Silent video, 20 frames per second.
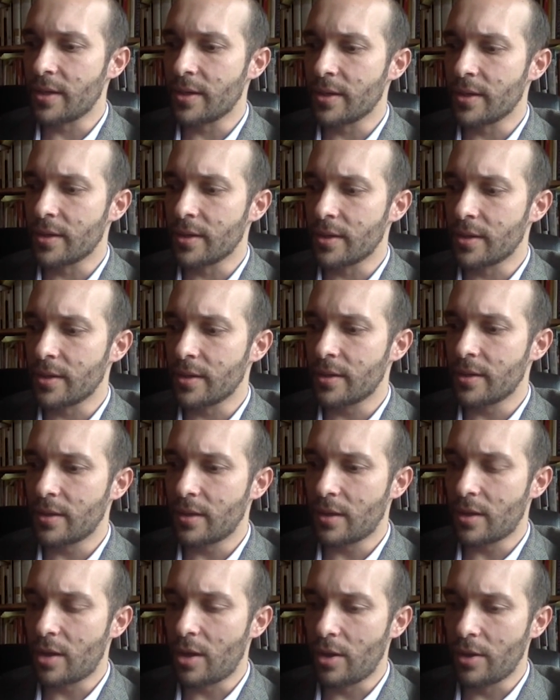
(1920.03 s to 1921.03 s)
there,
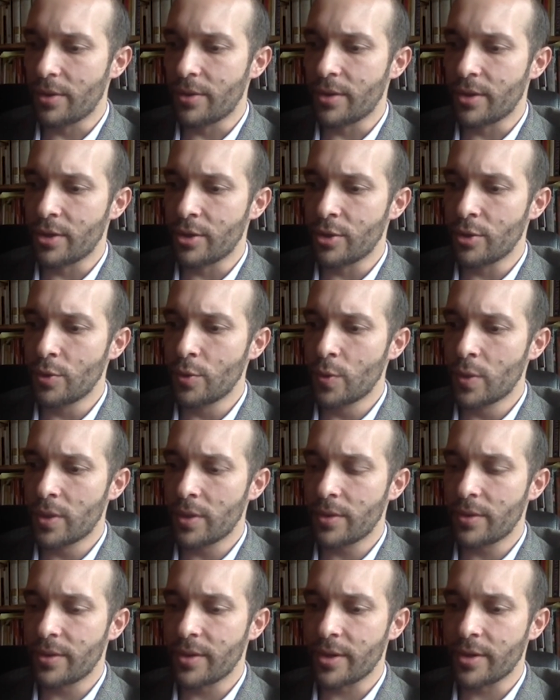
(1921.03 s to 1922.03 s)

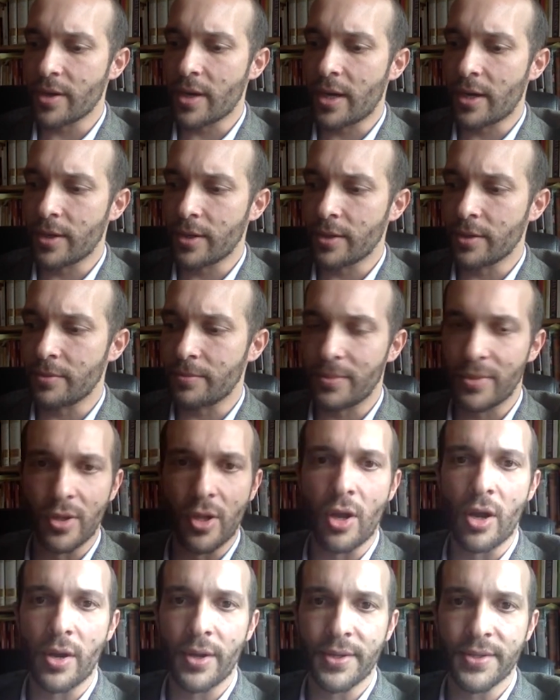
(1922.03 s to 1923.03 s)
although there are
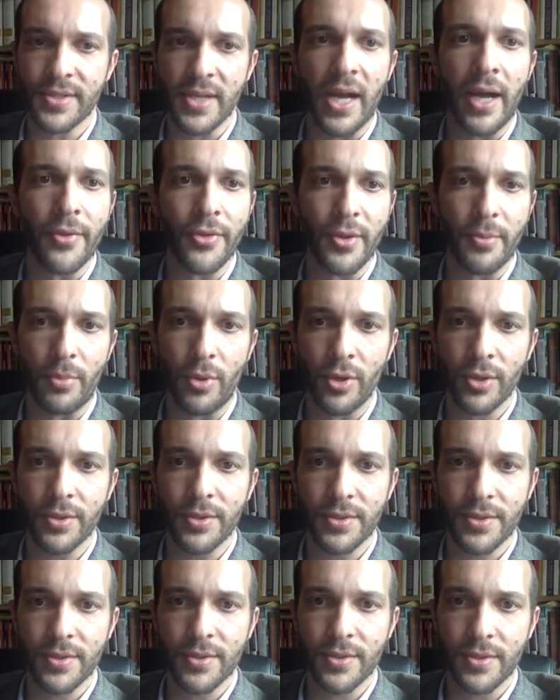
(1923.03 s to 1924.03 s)
laws on the
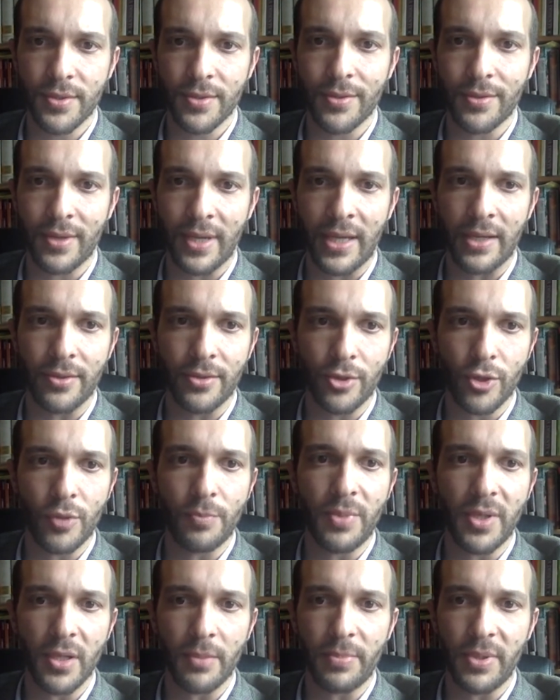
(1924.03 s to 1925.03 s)
books that
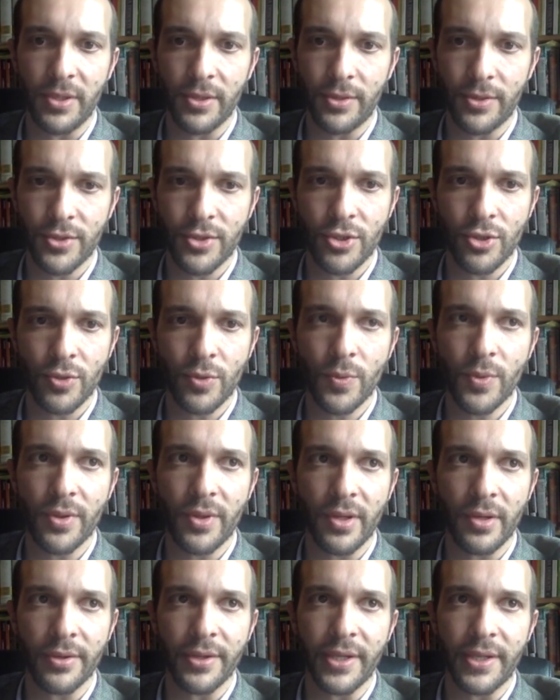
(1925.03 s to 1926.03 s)
could be appealed to,
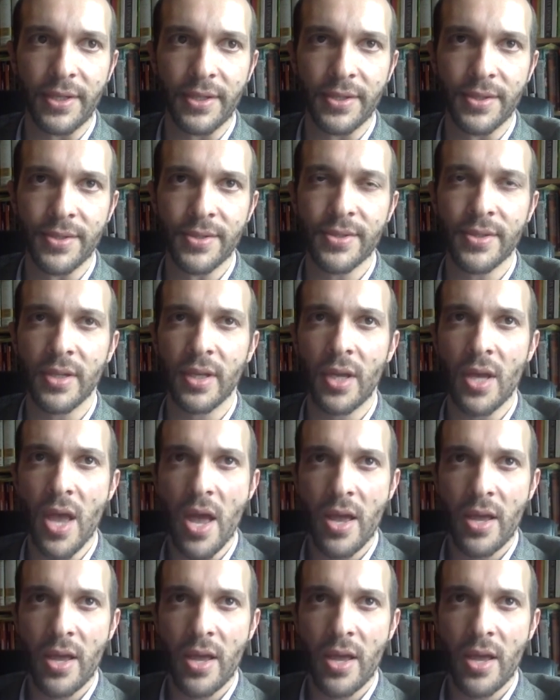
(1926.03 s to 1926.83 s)
there is